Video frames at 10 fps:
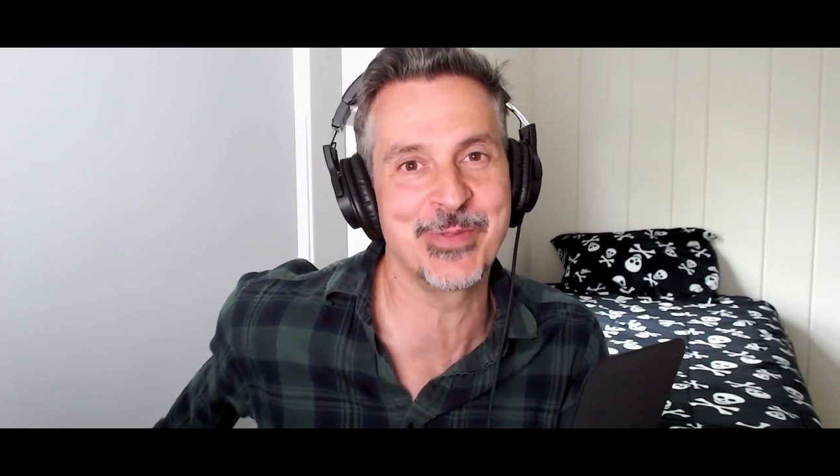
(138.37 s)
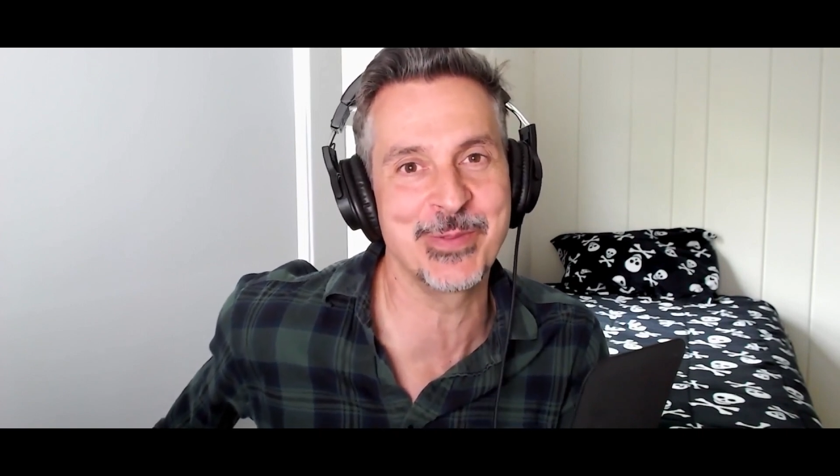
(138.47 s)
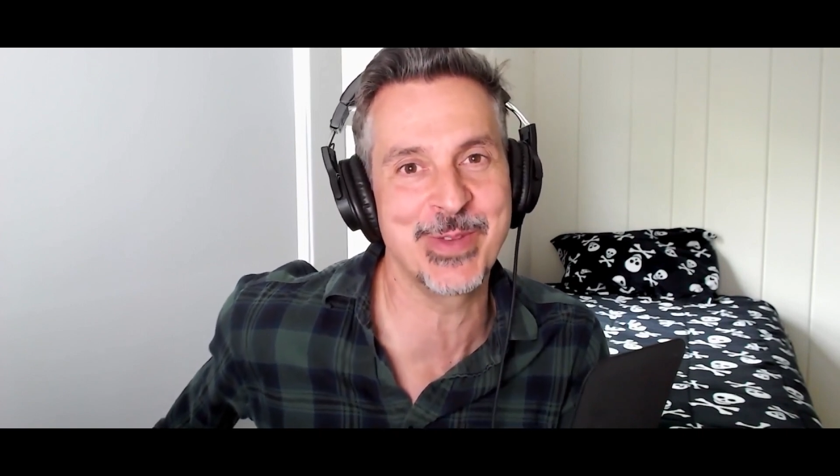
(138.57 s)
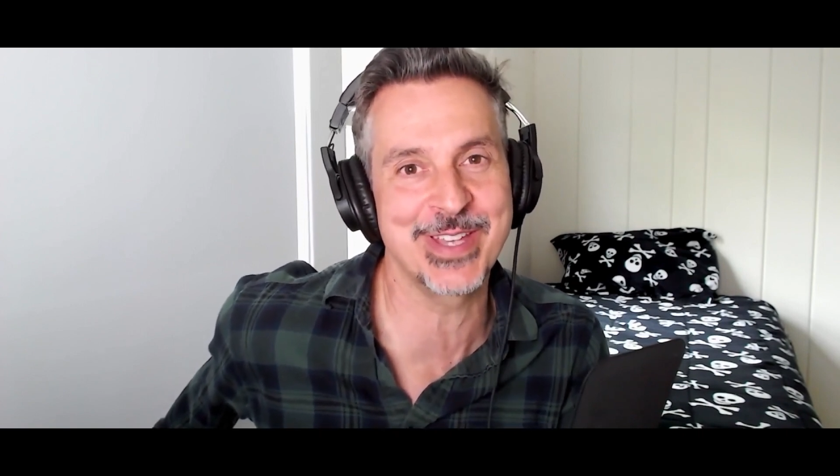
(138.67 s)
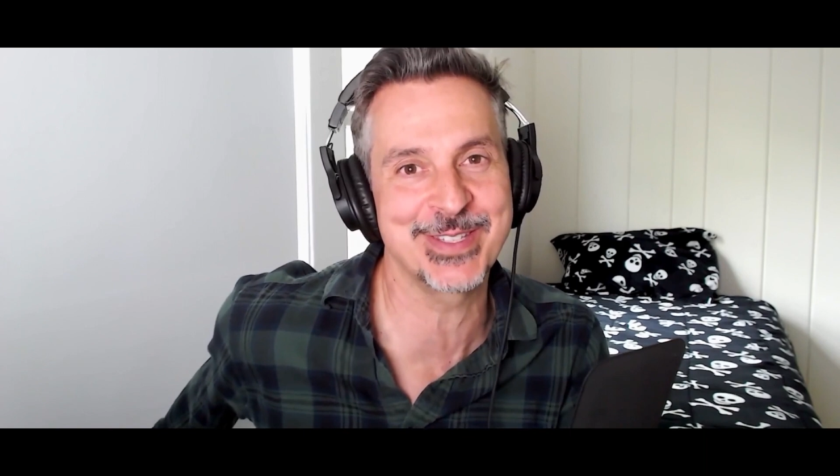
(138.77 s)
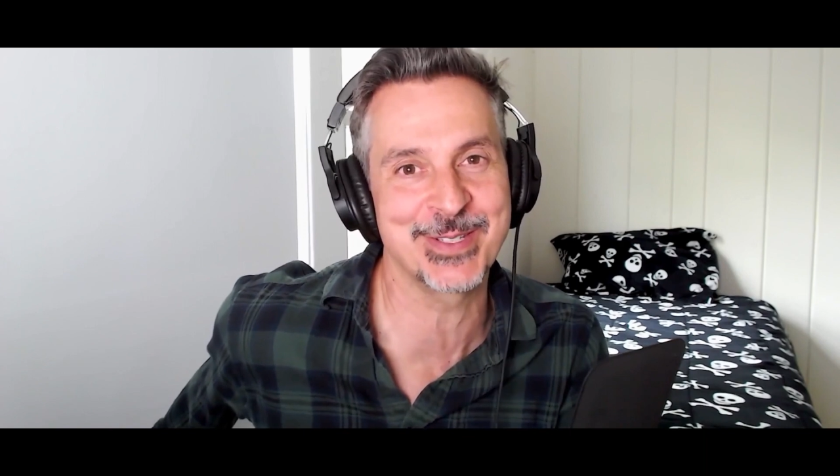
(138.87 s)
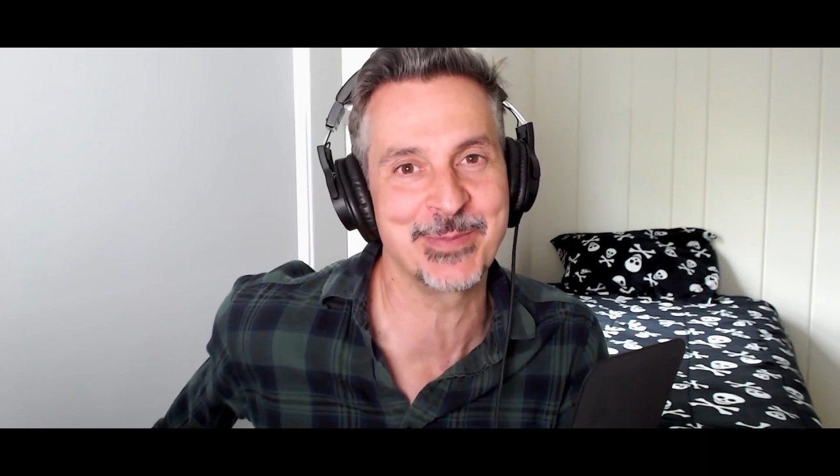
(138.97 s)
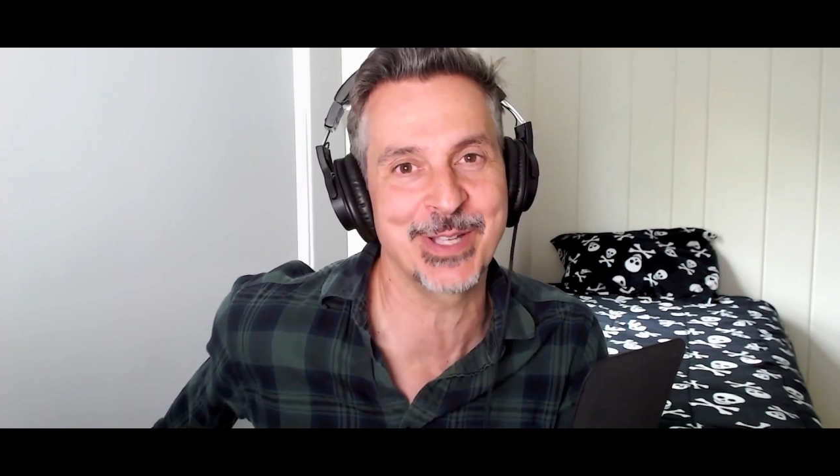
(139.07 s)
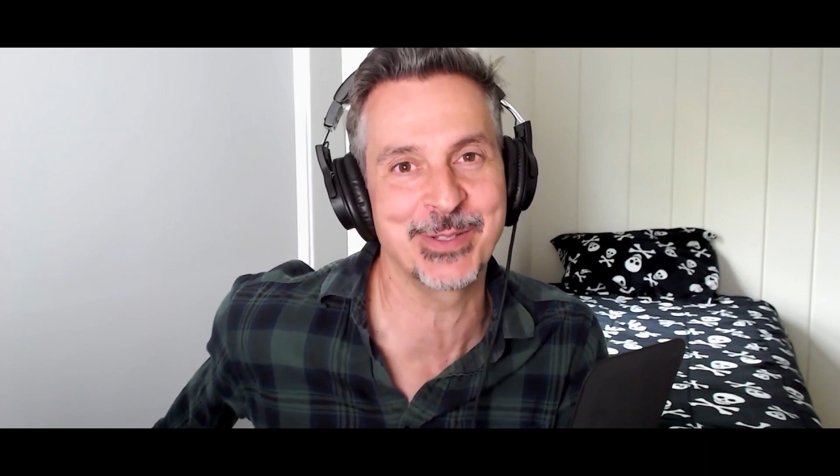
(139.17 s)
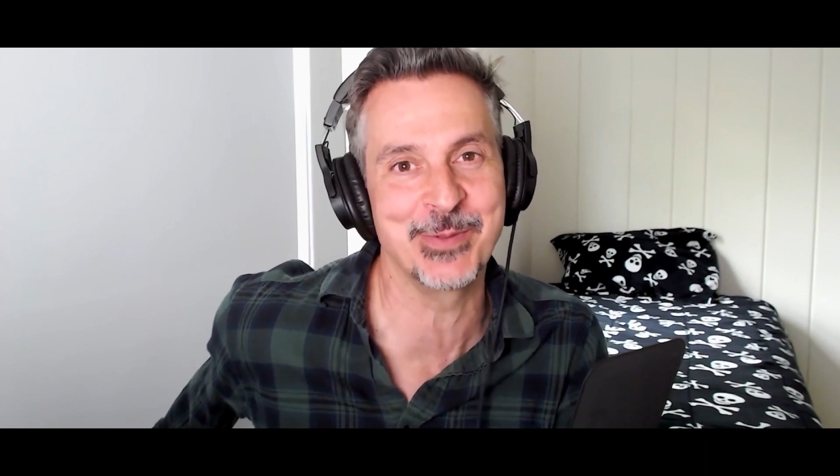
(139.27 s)
for the best,
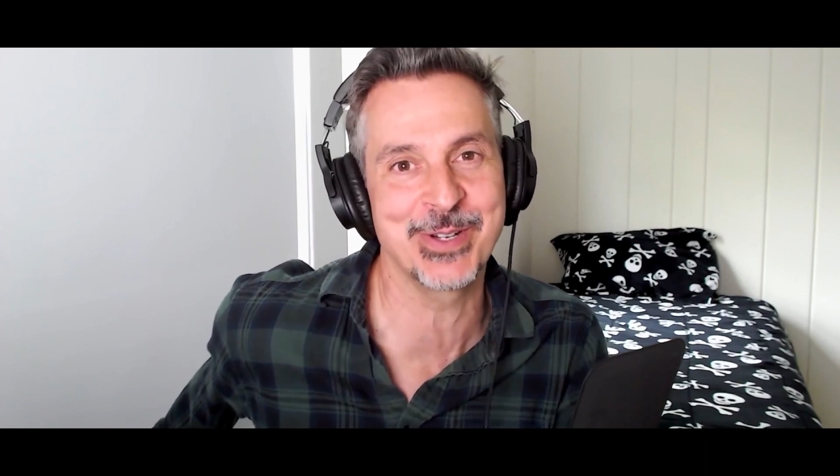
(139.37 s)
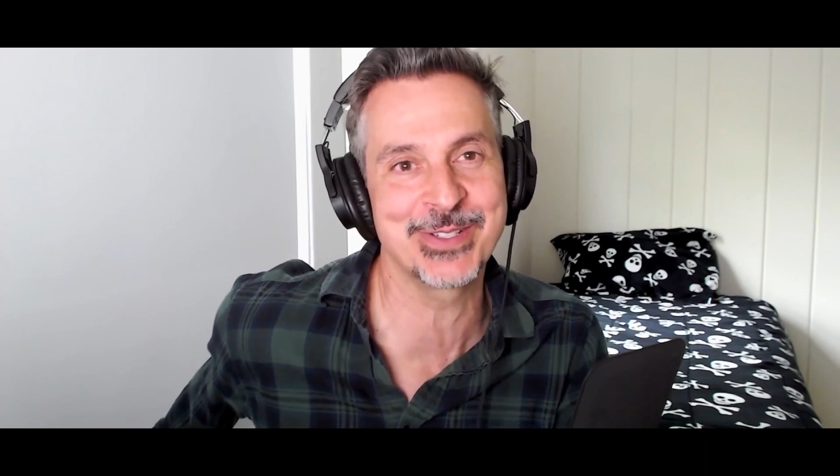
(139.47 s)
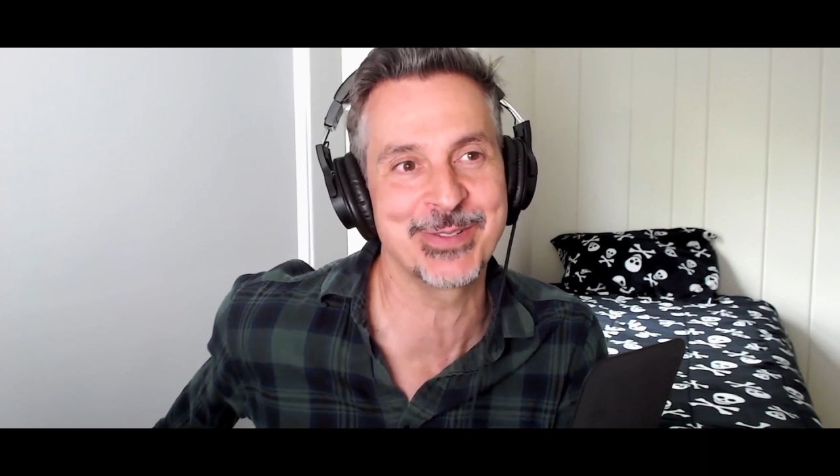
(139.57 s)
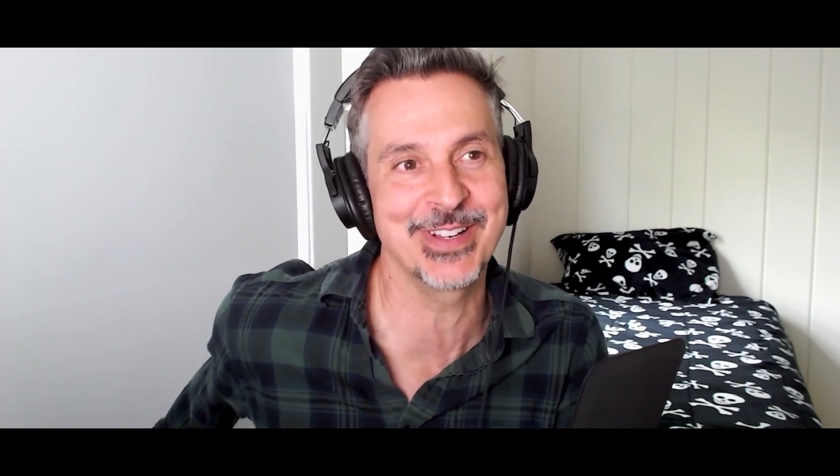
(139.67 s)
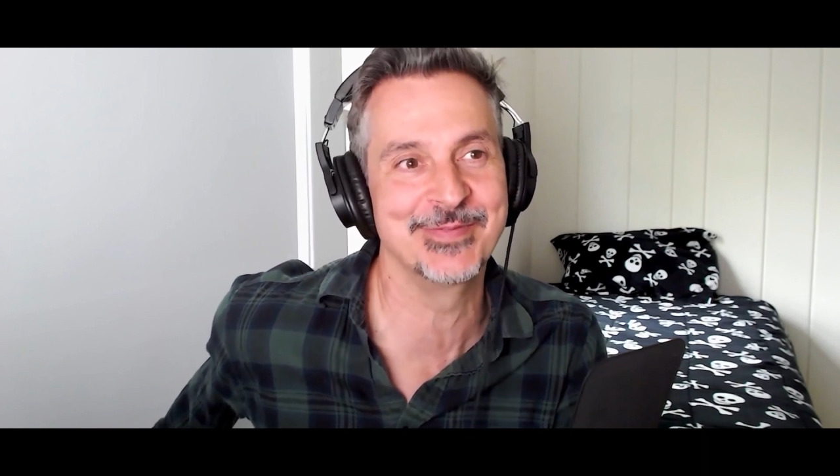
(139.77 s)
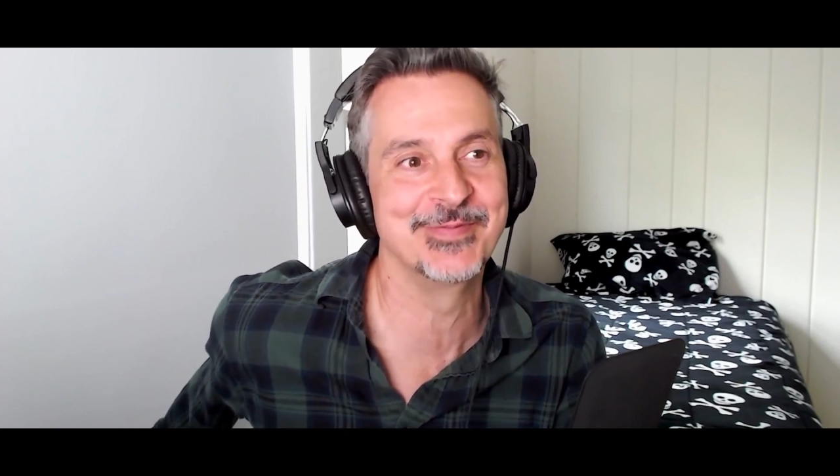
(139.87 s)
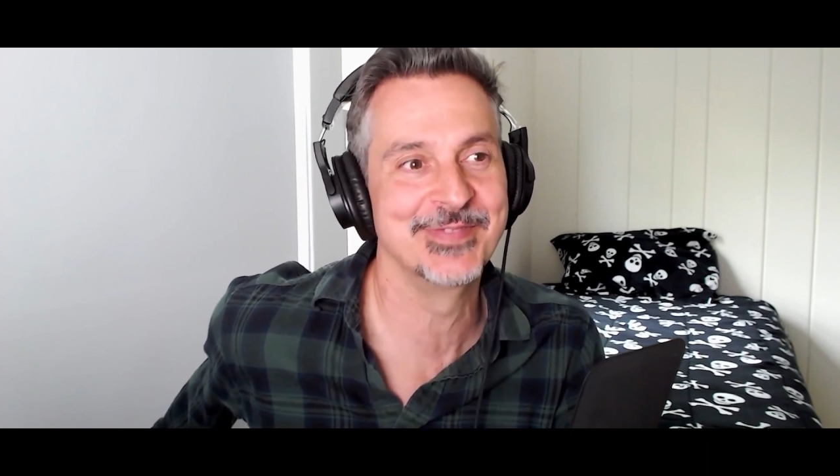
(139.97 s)
expect the worst, right?